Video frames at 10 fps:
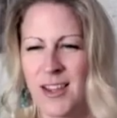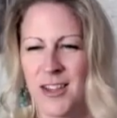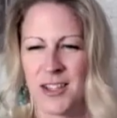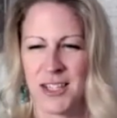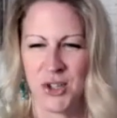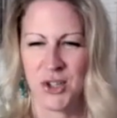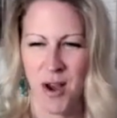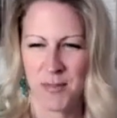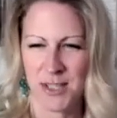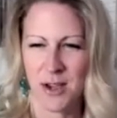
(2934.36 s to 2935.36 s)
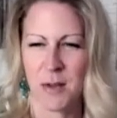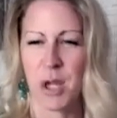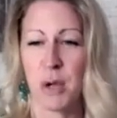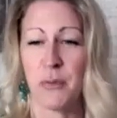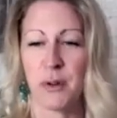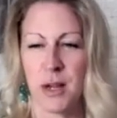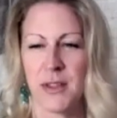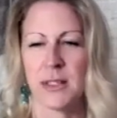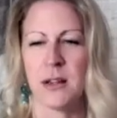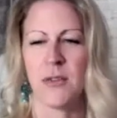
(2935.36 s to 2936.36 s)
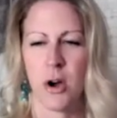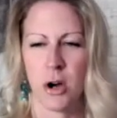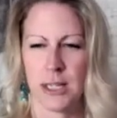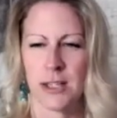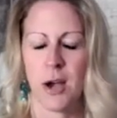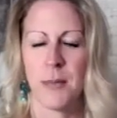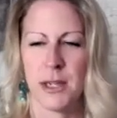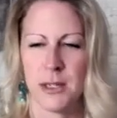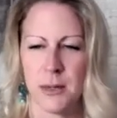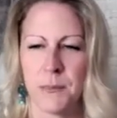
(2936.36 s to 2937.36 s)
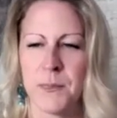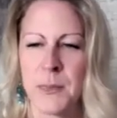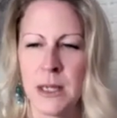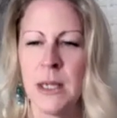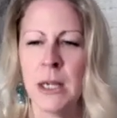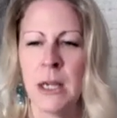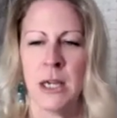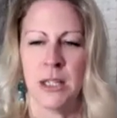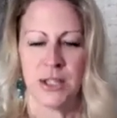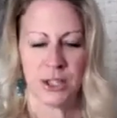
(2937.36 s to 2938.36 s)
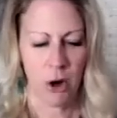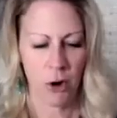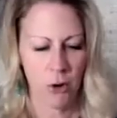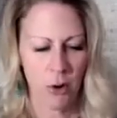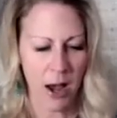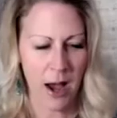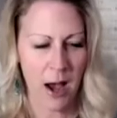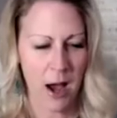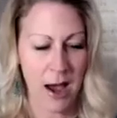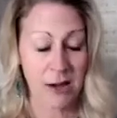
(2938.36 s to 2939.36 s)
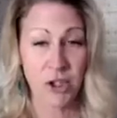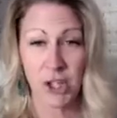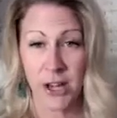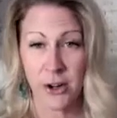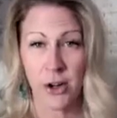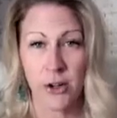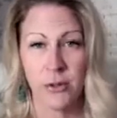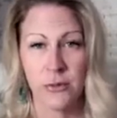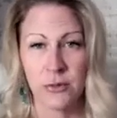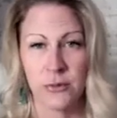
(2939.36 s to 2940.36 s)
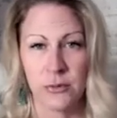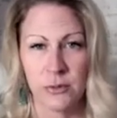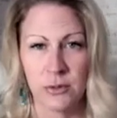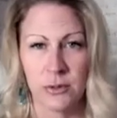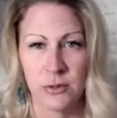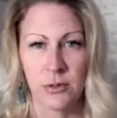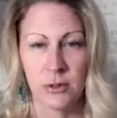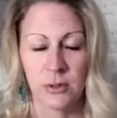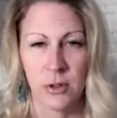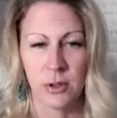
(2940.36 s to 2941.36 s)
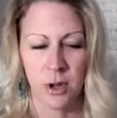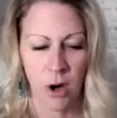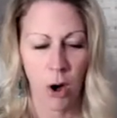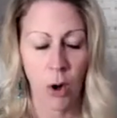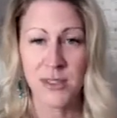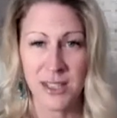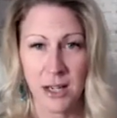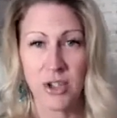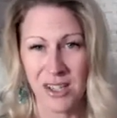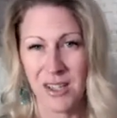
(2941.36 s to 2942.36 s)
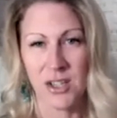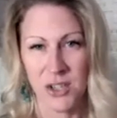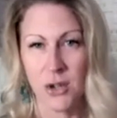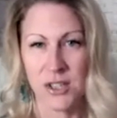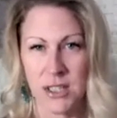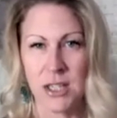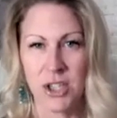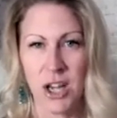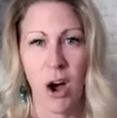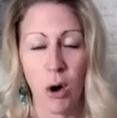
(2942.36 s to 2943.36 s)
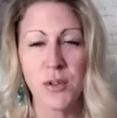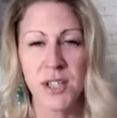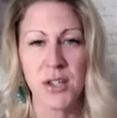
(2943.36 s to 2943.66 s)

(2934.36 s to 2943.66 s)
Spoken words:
the disruptor, but you feel like there's another archetype hidden. So our shadow holds our genius hostage. It holds our